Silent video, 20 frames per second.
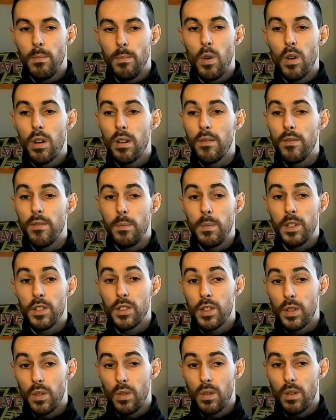more of a
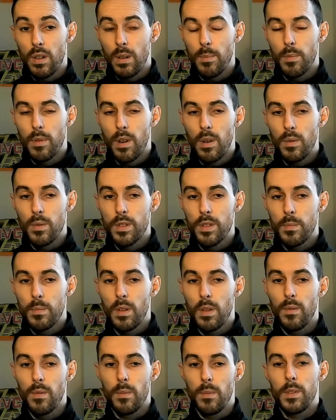mature approach,
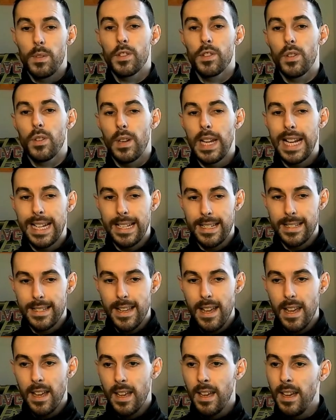more of a mature
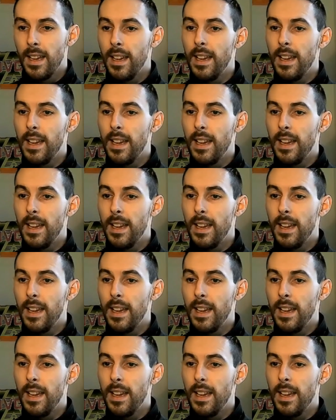Lacazette.